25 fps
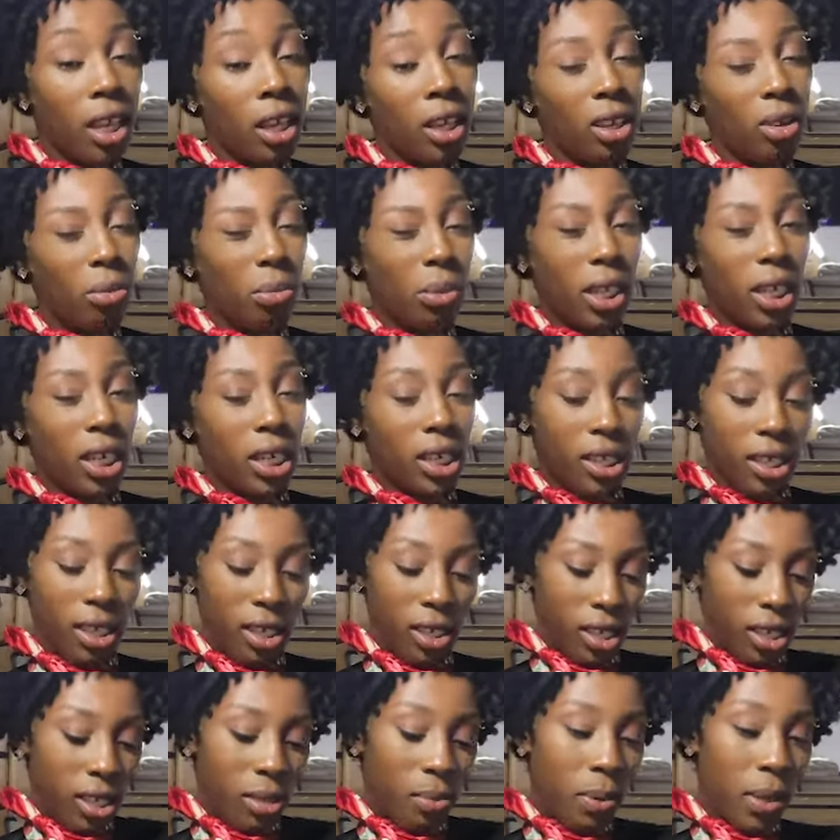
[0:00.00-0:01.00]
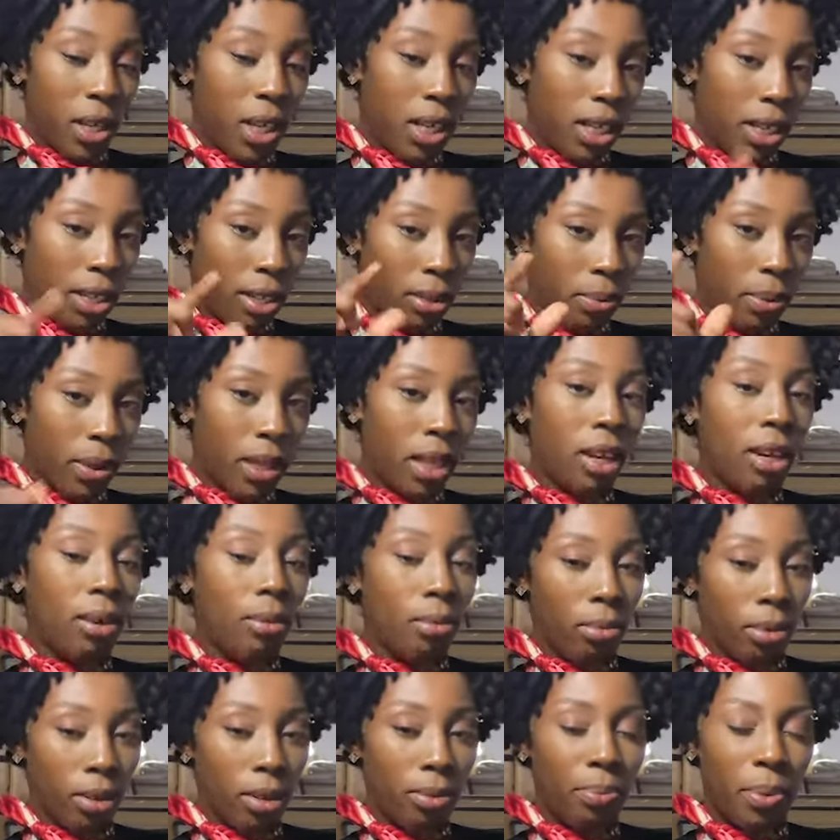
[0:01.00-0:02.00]
Humility, just be a little bit
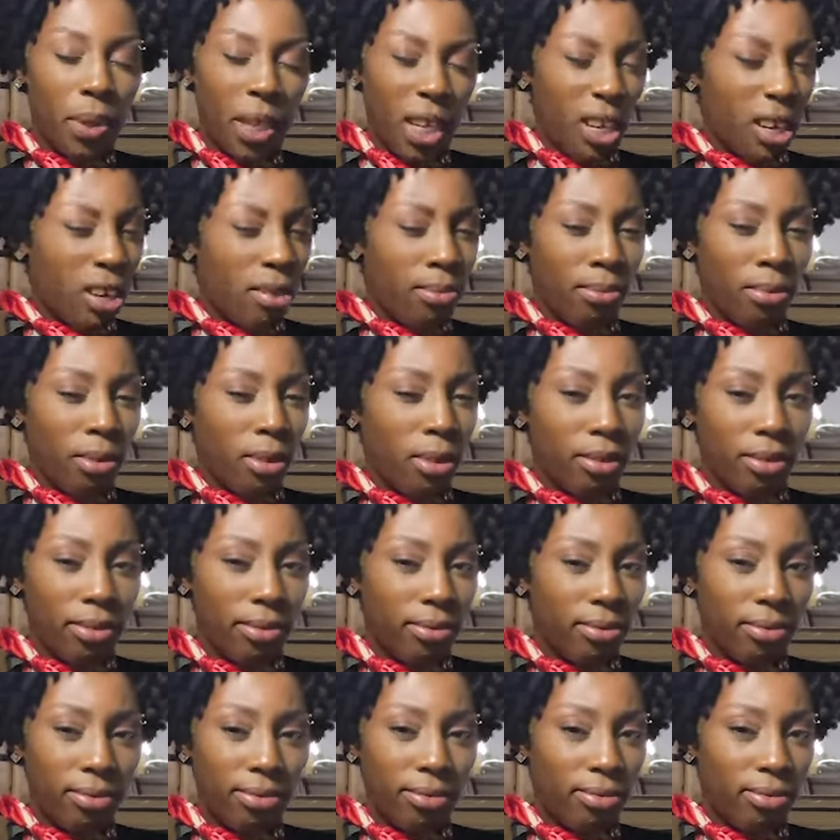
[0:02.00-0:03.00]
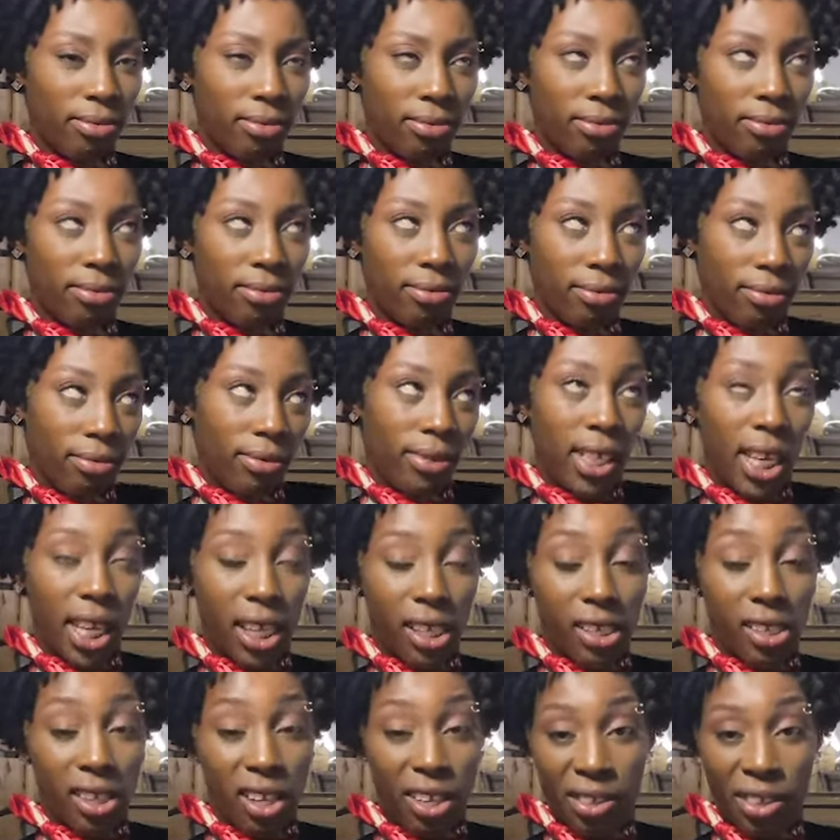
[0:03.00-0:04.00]
humble. Be humble.
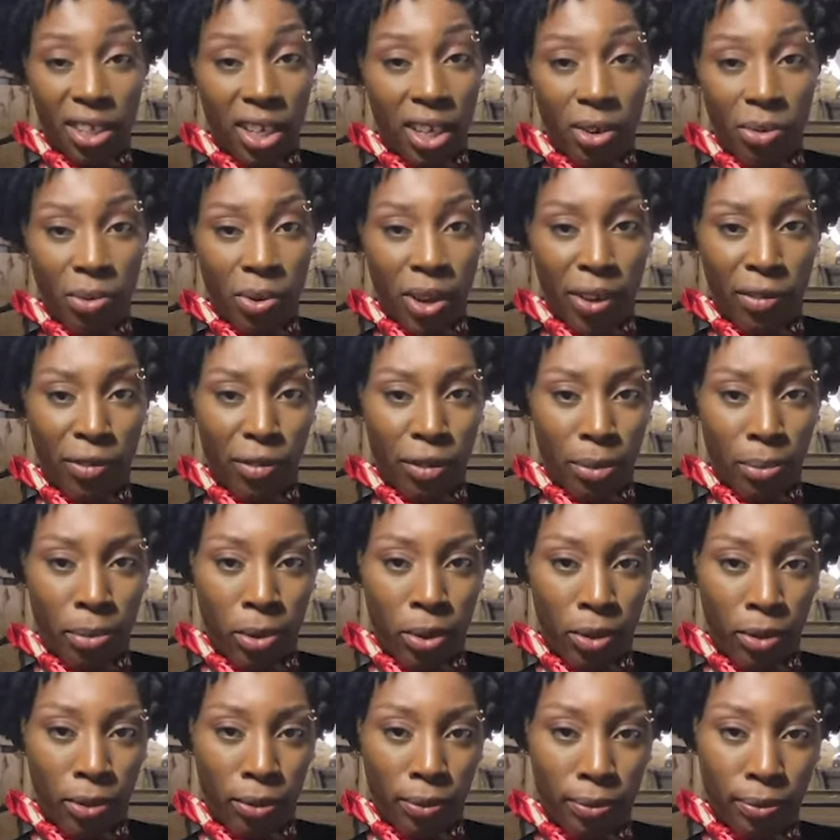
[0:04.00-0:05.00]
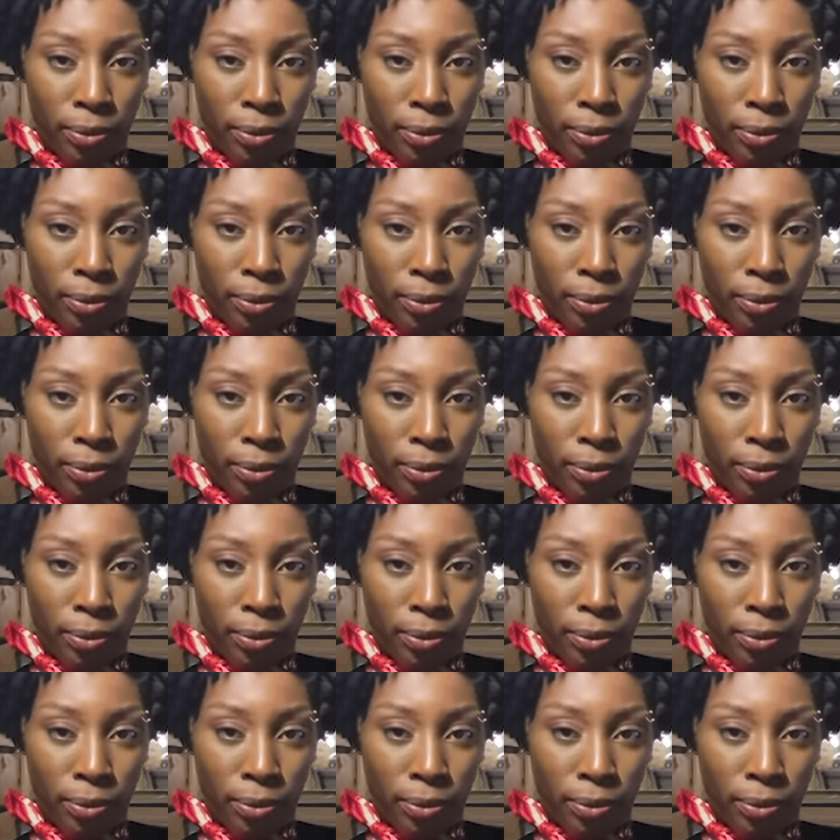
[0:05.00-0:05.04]
Takes nothing away from you.